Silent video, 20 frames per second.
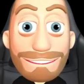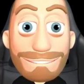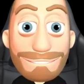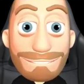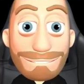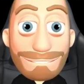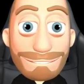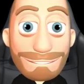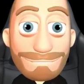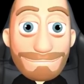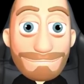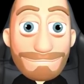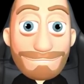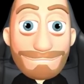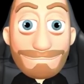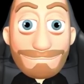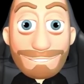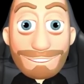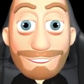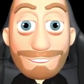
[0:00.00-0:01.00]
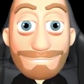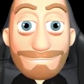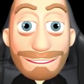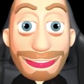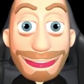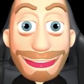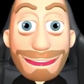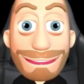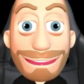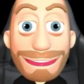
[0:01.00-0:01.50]
in the
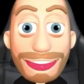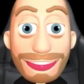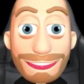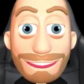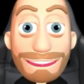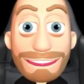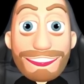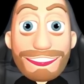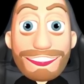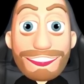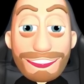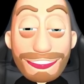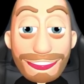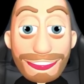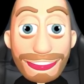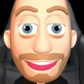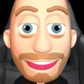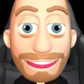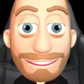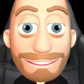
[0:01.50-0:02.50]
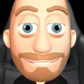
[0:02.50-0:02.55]
IL zone,